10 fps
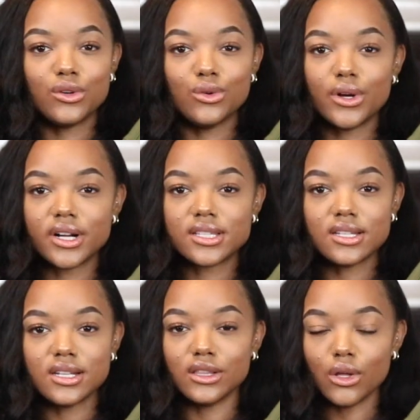a New York
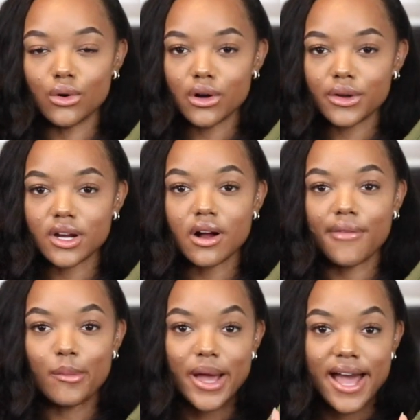City logo here
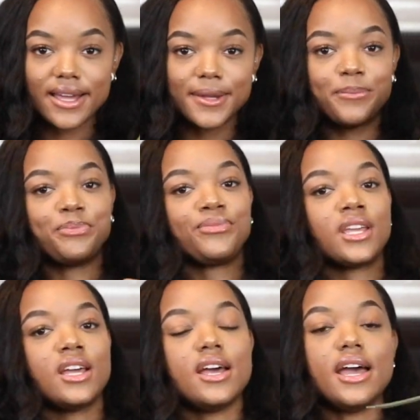on the back.
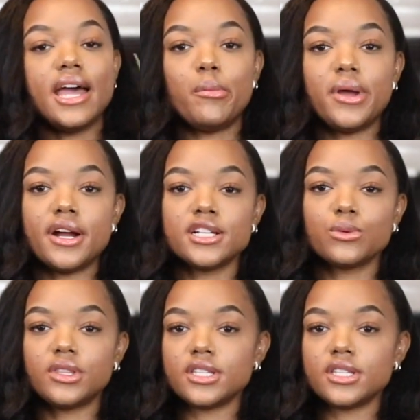It pairs with